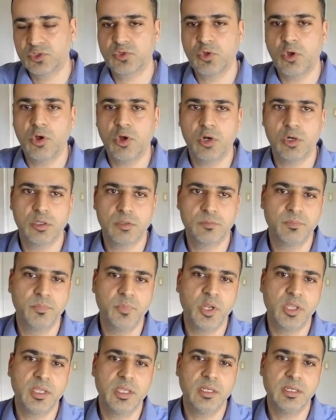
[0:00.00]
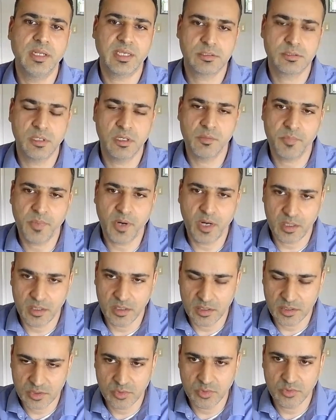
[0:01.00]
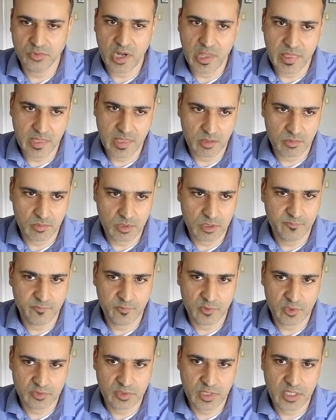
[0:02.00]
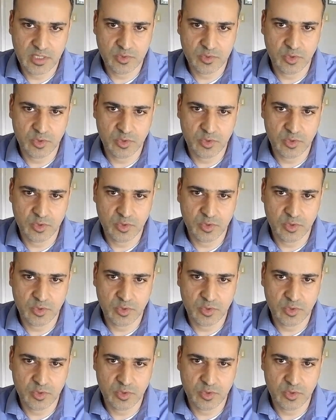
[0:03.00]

or bring in external partners to train their workforce, right?